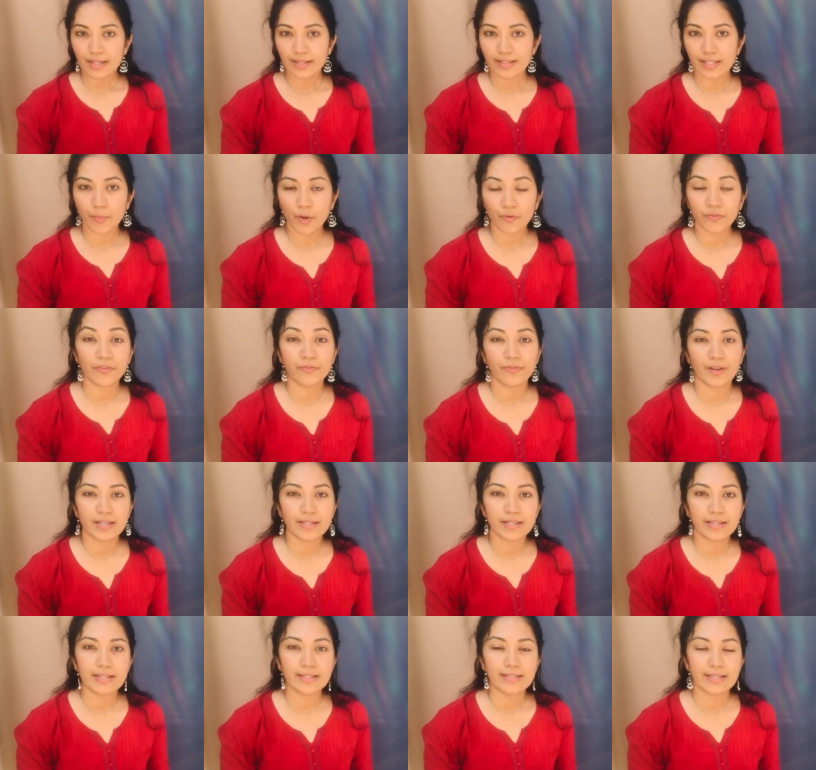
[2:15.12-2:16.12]
Some of the
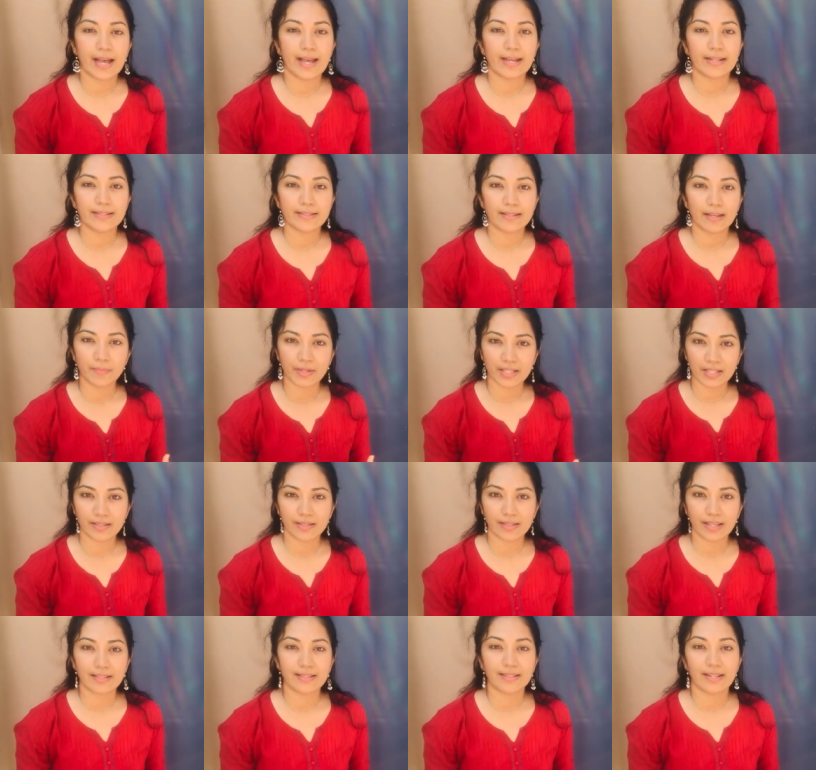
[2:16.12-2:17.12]
fungus and some
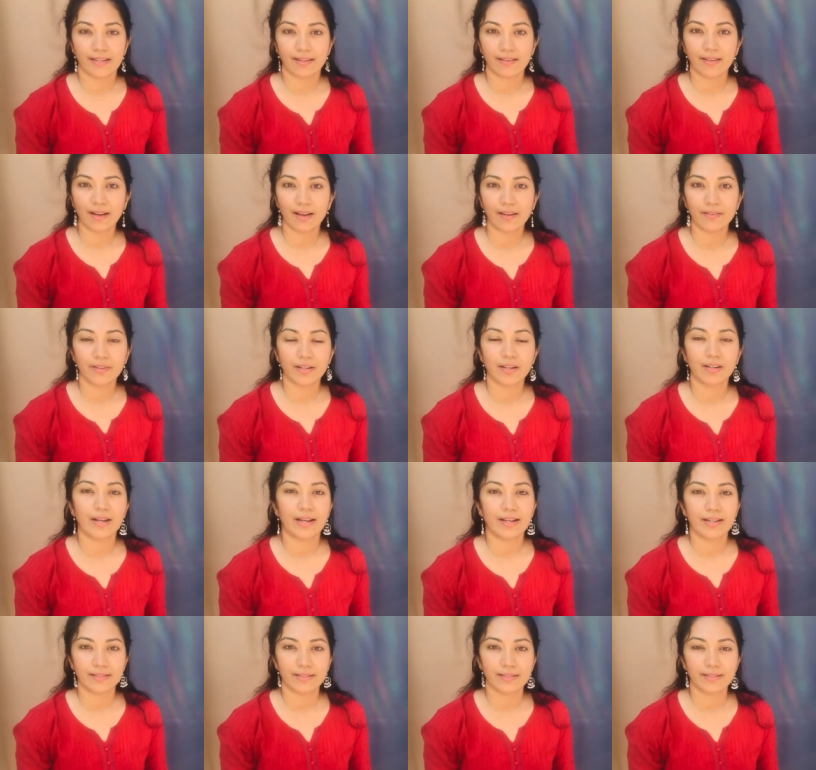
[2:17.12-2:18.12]
insects like larvae
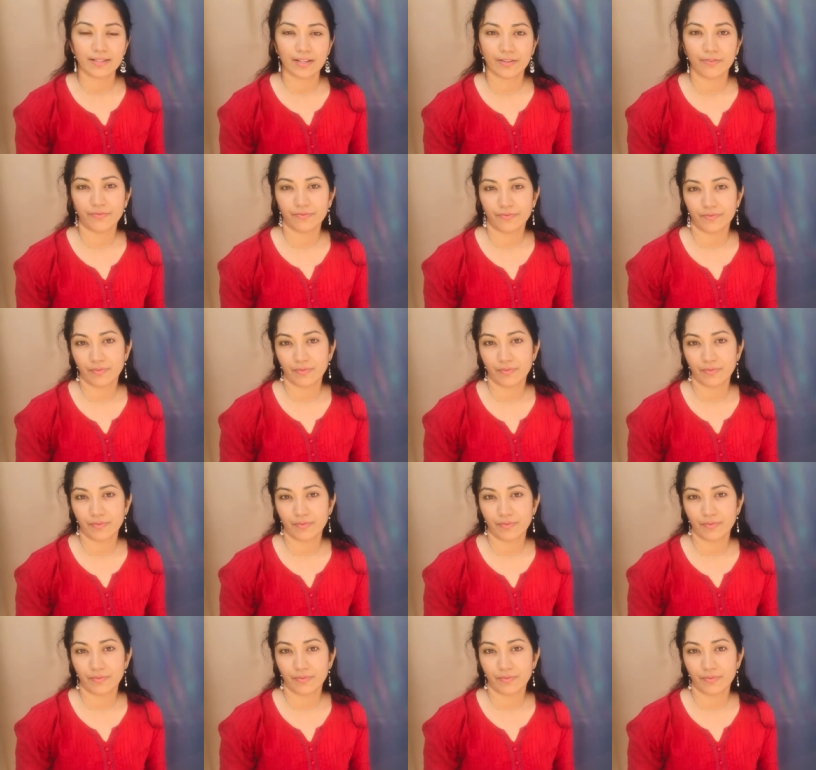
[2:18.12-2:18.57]
and stuff,